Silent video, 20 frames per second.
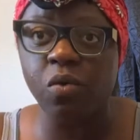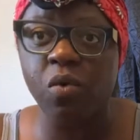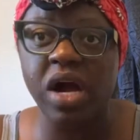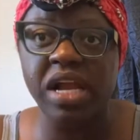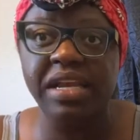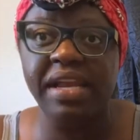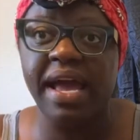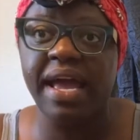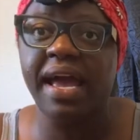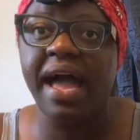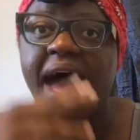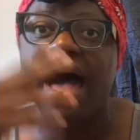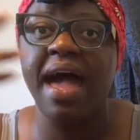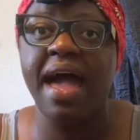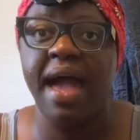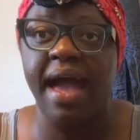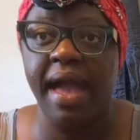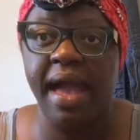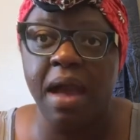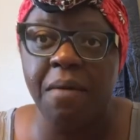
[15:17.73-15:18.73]
one day, I
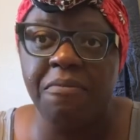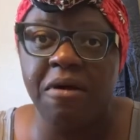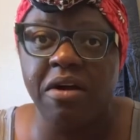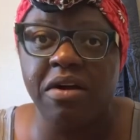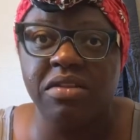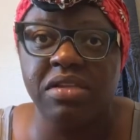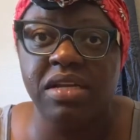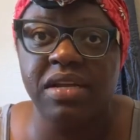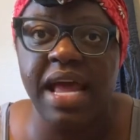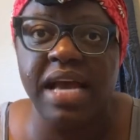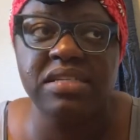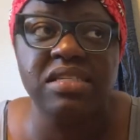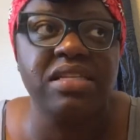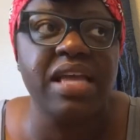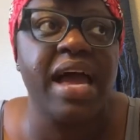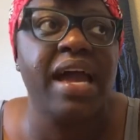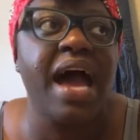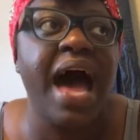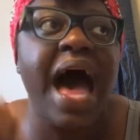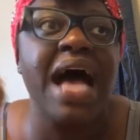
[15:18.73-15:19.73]
had hamburger the next
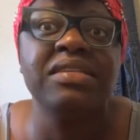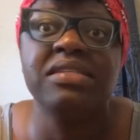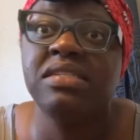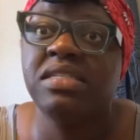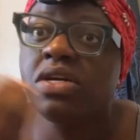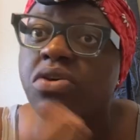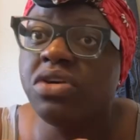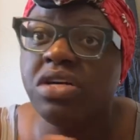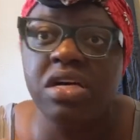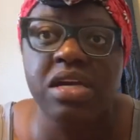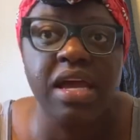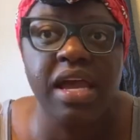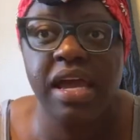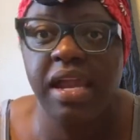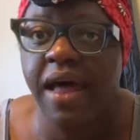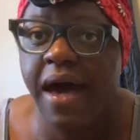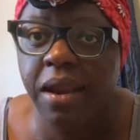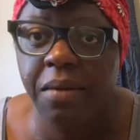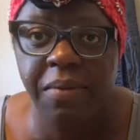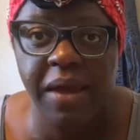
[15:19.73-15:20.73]
day. I still couldn't
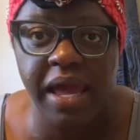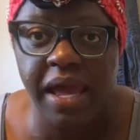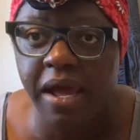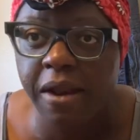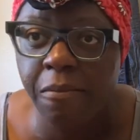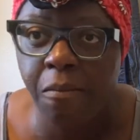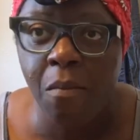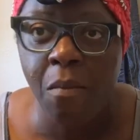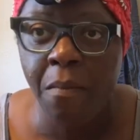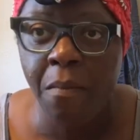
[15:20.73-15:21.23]
get out of bed.